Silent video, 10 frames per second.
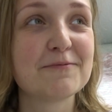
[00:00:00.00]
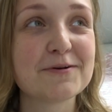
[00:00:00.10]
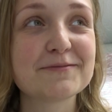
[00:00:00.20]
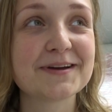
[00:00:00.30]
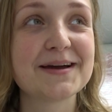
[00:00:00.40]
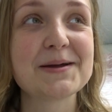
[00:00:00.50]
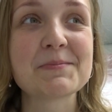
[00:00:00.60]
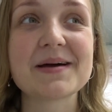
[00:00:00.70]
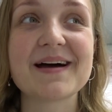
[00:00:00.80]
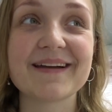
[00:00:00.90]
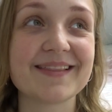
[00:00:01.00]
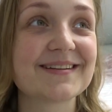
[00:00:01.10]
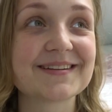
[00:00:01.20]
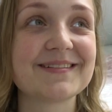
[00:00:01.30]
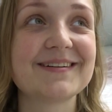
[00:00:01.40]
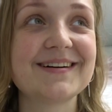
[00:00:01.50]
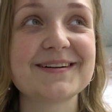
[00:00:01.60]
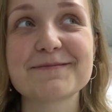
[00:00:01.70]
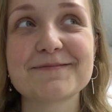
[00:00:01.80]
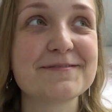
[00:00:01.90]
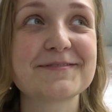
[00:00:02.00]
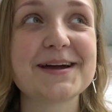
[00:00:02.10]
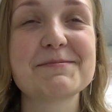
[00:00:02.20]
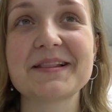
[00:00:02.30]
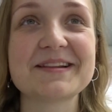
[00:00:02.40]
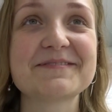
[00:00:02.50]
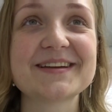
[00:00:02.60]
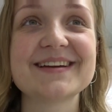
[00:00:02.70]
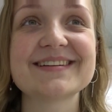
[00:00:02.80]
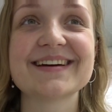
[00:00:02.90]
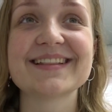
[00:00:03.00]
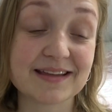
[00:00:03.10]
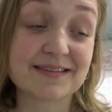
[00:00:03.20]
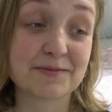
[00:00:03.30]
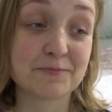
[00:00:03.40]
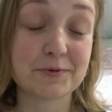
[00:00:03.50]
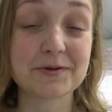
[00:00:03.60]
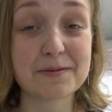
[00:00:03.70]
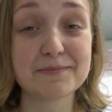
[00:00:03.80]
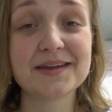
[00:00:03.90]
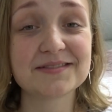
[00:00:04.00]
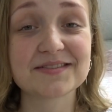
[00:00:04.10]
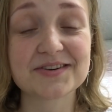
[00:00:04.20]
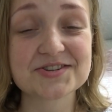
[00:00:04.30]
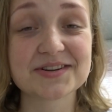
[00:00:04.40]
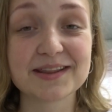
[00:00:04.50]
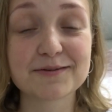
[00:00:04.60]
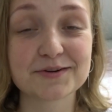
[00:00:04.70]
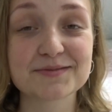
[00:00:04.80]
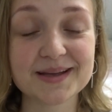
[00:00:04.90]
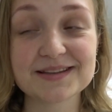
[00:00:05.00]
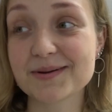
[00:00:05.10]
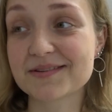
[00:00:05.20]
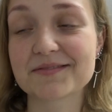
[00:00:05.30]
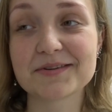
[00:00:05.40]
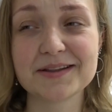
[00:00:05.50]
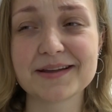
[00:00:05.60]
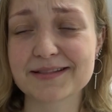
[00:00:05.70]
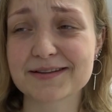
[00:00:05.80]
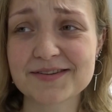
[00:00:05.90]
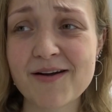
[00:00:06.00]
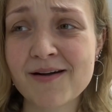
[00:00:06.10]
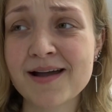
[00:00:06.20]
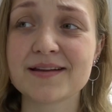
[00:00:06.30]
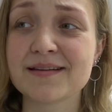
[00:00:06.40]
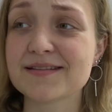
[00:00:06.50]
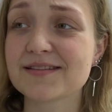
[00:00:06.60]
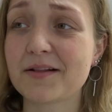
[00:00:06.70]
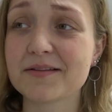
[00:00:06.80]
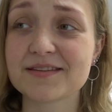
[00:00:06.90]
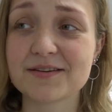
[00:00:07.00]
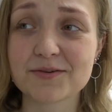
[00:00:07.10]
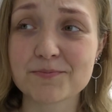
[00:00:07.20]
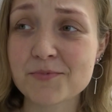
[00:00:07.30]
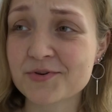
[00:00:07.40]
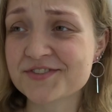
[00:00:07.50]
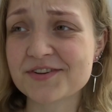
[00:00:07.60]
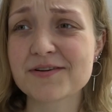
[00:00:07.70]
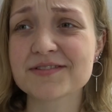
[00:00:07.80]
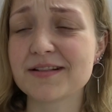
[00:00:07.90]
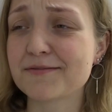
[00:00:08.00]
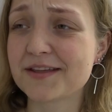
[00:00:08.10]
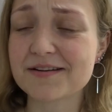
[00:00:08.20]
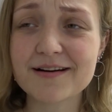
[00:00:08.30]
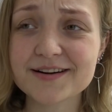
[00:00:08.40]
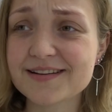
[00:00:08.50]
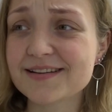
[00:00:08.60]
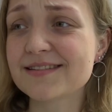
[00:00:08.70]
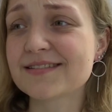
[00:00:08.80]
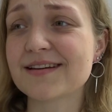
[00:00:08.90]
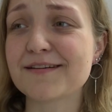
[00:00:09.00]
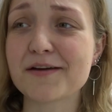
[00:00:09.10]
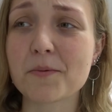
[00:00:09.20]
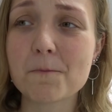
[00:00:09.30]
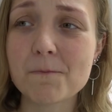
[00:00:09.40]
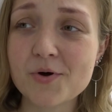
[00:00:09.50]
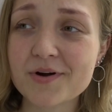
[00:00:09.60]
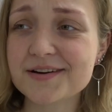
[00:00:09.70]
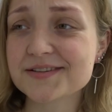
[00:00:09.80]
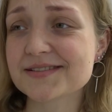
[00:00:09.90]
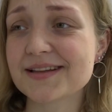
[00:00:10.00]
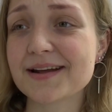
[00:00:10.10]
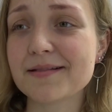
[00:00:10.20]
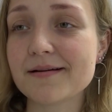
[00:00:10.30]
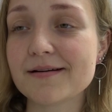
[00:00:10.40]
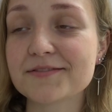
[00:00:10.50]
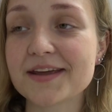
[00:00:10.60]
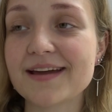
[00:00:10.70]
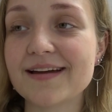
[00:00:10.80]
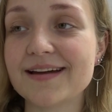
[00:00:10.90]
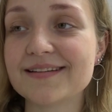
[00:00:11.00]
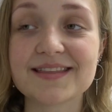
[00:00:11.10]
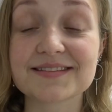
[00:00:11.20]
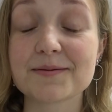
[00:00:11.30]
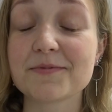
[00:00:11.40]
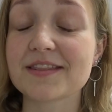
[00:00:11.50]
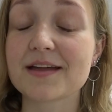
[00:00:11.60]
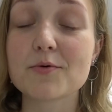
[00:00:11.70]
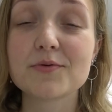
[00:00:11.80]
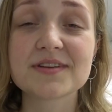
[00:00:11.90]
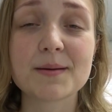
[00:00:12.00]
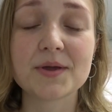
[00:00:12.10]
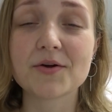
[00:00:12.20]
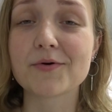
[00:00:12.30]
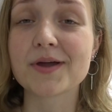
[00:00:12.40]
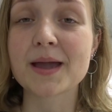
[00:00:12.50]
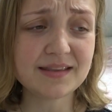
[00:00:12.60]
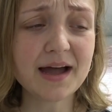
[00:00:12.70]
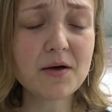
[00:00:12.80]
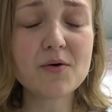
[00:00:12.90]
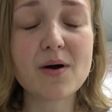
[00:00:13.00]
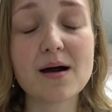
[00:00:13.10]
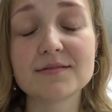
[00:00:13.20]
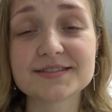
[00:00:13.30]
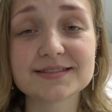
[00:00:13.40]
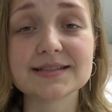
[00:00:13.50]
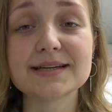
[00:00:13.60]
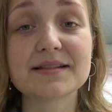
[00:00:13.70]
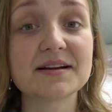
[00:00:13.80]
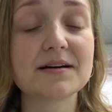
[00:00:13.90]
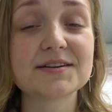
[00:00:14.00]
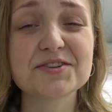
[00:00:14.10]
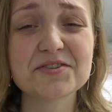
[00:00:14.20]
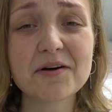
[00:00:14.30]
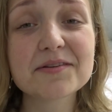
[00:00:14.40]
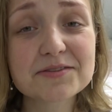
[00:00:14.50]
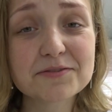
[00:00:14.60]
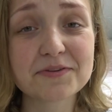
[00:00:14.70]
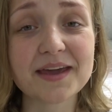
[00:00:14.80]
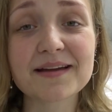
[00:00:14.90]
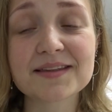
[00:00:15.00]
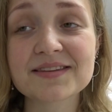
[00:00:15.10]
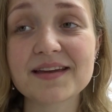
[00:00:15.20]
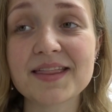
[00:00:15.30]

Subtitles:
Fourth time, I liked it a lot. 5th time, I loved it, and that's what got me into Russian in the first place, because I really liked that song. Then I started listening to more songs. I loved that artist. I found more artists that I loved, and that's something that always kept me going. Now, obviously, there are tons of things